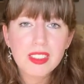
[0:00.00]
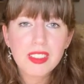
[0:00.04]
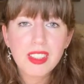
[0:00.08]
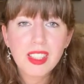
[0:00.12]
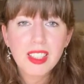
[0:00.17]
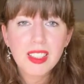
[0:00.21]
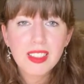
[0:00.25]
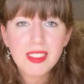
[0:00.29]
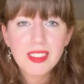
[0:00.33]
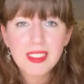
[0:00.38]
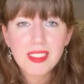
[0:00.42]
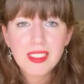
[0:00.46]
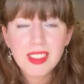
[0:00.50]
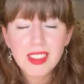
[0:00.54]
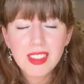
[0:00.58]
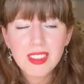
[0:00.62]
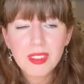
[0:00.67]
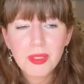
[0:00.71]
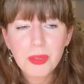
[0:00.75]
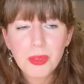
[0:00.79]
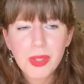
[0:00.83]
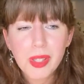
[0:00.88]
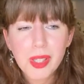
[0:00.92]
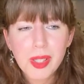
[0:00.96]
That's
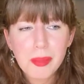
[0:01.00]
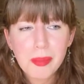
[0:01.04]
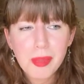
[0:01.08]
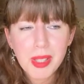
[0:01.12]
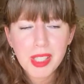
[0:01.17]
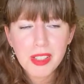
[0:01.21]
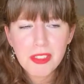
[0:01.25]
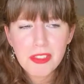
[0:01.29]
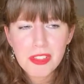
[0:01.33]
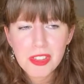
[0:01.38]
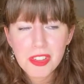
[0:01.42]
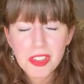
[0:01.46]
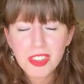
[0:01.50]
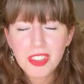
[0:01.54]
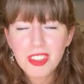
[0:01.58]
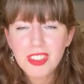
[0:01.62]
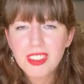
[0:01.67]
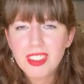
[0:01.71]
what I'm here for.